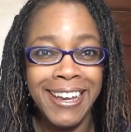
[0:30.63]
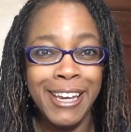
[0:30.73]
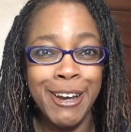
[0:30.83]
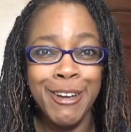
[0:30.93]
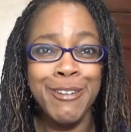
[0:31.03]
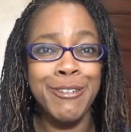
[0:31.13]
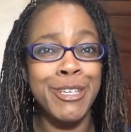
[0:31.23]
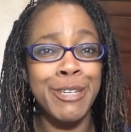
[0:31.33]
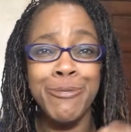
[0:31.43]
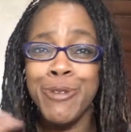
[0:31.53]
You know,
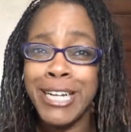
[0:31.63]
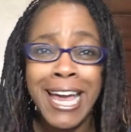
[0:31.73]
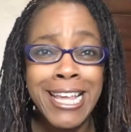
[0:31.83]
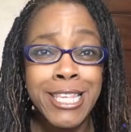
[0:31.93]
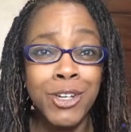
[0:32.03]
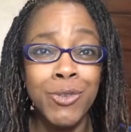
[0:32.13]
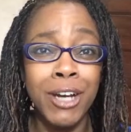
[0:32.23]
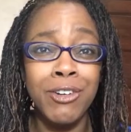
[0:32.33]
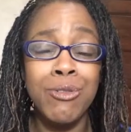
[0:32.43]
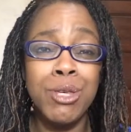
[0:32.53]
one casting
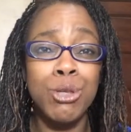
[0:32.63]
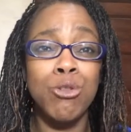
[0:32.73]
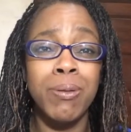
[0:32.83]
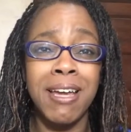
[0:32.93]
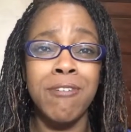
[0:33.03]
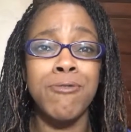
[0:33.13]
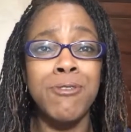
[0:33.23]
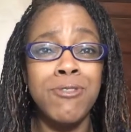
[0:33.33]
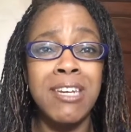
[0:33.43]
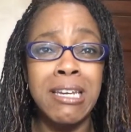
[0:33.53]
director sees you playing
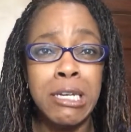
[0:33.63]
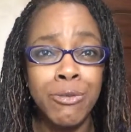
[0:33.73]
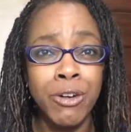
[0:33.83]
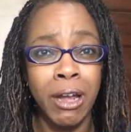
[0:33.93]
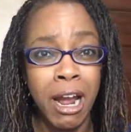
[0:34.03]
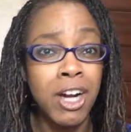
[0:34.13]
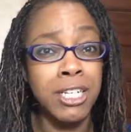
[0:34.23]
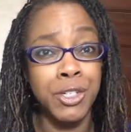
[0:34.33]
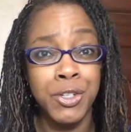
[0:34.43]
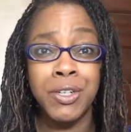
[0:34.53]
15 different
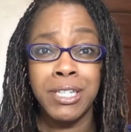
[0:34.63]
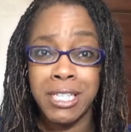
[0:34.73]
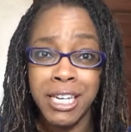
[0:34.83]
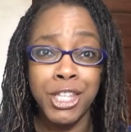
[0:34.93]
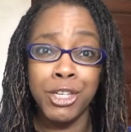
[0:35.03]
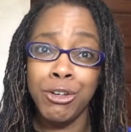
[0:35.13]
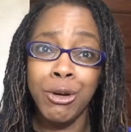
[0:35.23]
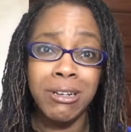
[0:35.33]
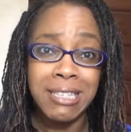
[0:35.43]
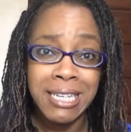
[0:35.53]
characters on a stage in New
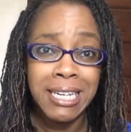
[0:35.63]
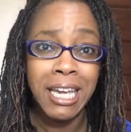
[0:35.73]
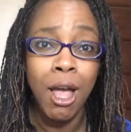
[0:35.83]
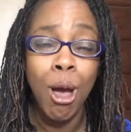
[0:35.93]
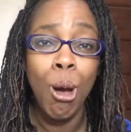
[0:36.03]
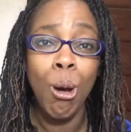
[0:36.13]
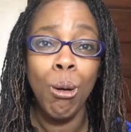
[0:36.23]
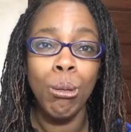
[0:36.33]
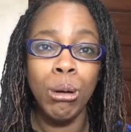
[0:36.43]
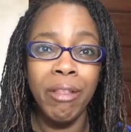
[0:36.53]
York City.
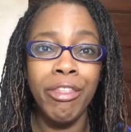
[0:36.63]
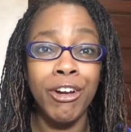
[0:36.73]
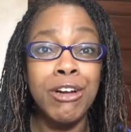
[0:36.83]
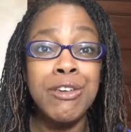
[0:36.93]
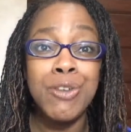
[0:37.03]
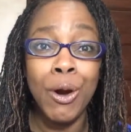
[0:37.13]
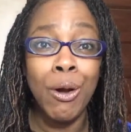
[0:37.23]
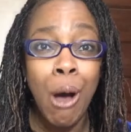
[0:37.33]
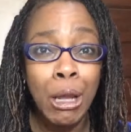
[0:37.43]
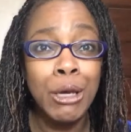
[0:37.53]
Well, they're going to start
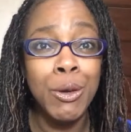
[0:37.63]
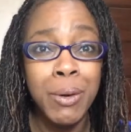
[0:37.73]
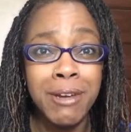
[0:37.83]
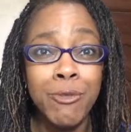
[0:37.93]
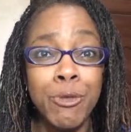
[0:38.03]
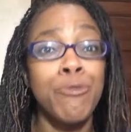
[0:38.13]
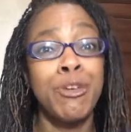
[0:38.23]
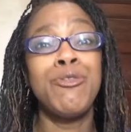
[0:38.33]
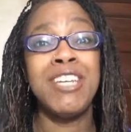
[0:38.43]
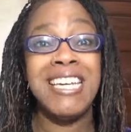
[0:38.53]
calling you in for
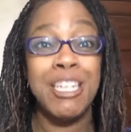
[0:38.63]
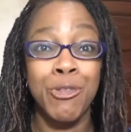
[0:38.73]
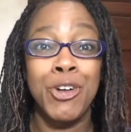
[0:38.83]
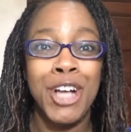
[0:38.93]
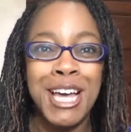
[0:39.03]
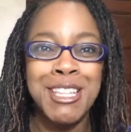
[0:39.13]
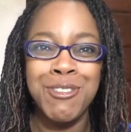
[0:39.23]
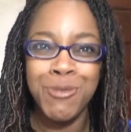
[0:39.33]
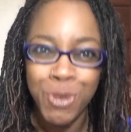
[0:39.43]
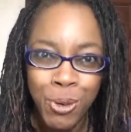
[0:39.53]
15 different kinds
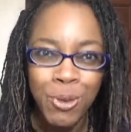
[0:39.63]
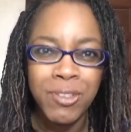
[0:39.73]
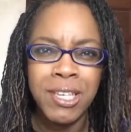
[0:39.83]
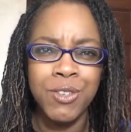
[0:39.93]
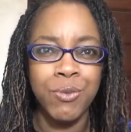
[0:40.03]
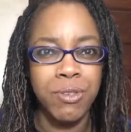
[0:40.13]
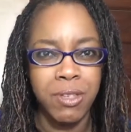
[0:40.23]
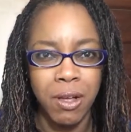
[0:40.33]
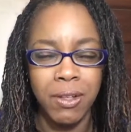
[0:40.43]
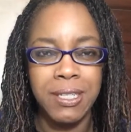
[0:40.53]
of roles as a
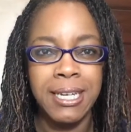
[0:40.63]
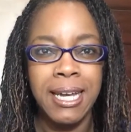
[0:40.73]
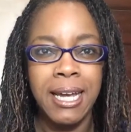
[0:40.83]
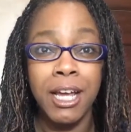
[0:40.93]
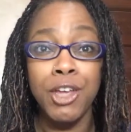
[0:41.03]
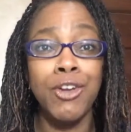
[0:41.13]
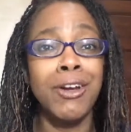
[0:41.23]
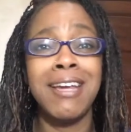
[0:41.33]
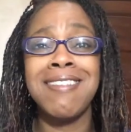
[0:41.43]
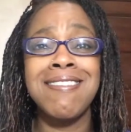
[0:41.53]
result. You're
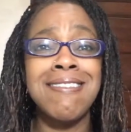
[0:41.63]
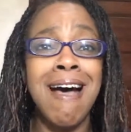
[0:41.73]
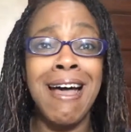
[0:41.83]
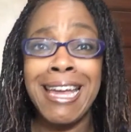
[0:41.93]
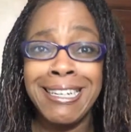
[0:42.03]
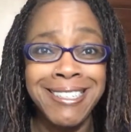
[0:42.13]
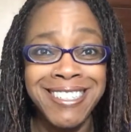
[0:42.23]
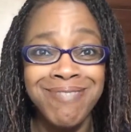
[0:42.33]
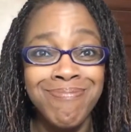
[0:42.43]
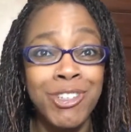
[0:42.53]
going to get signed.
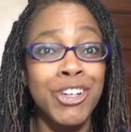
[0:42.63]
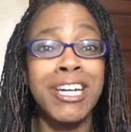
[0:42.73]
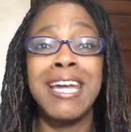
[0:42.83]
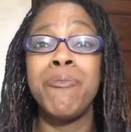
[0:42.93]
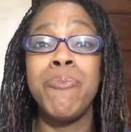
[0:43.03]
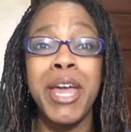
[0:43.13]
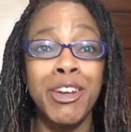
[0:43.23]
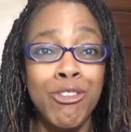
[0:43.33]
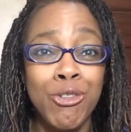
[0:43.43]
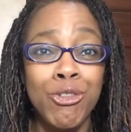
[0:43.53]
You're going to get
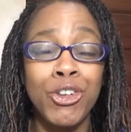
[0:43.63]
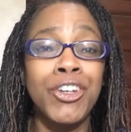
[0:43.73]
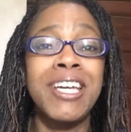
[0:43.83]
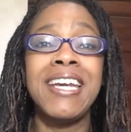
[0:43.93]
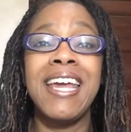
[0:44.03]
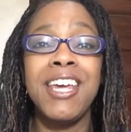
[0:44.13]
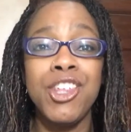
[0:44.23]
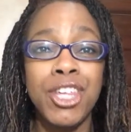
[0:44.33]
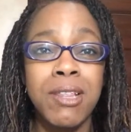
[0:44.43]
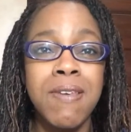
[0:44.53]
managers. You're going to get
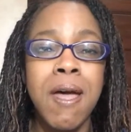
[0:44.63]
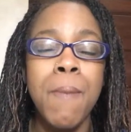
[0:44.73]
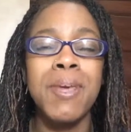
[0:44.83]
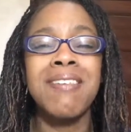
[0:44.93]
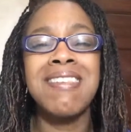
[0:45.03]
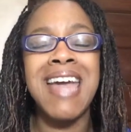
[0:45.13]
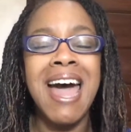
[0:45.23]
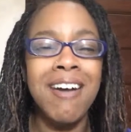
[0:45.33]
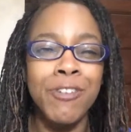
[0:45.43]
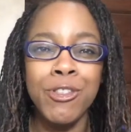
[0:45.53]
agents. Because the
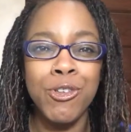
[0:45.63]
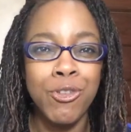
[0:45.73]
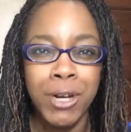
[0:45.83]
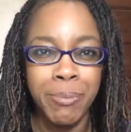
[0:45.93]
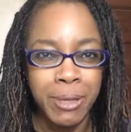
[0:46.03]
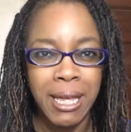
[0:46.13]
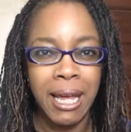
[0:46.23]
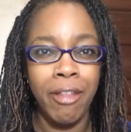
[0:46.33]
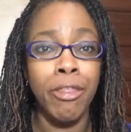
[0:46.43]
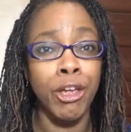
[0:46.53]
average straight
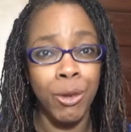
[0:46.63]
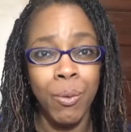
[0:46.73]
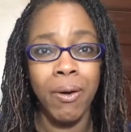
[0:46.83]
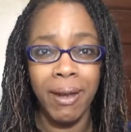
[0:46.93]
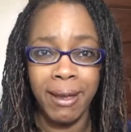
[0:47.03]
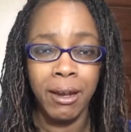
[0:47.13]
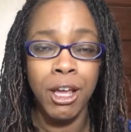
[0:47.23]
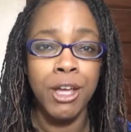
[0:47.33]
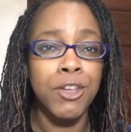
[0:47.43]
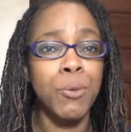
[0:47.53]
play that you are in,
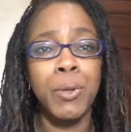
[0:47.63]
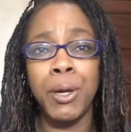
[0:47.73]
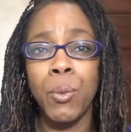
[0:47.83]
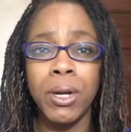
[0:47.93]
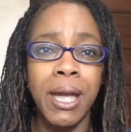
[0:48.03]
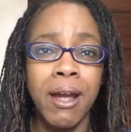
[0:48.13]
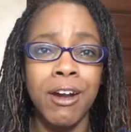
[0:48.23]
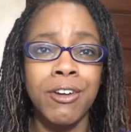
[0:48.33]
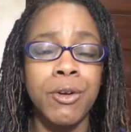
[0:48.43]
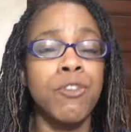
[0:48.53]
you're playing one
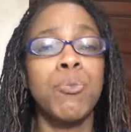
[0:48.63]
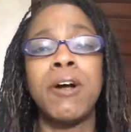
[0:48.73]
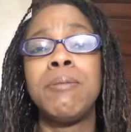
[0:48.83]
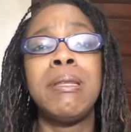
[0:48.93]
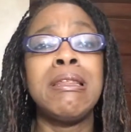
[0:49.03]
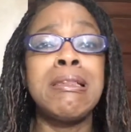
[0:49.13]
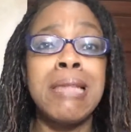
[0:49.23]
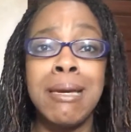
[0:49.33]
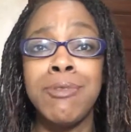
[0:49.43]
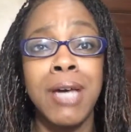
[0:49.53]
character and it's probably the
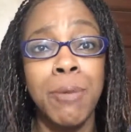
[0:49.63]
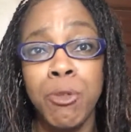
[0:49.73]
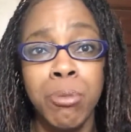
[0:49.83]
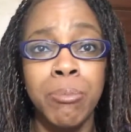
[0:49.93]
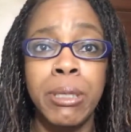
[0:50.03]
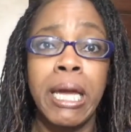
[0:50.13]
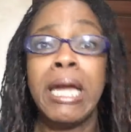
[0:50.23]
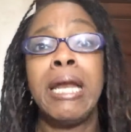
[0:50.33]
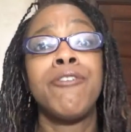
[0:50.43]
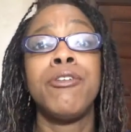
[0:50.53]
same type you've been playing
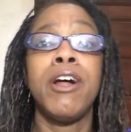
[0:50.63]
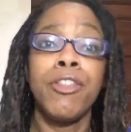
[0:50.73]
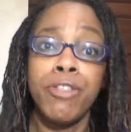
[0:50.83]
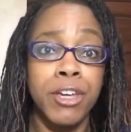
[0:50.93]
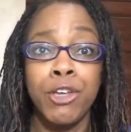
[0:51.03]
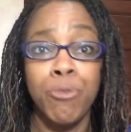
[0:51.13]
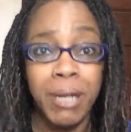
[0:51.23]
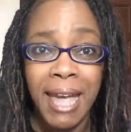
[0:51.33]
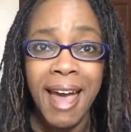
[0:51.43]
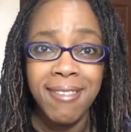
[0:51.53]
in every other thing you've
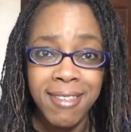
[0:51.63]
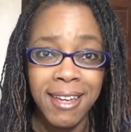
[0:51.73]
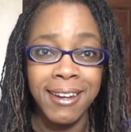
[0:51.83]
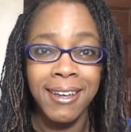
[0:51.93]
been cast in.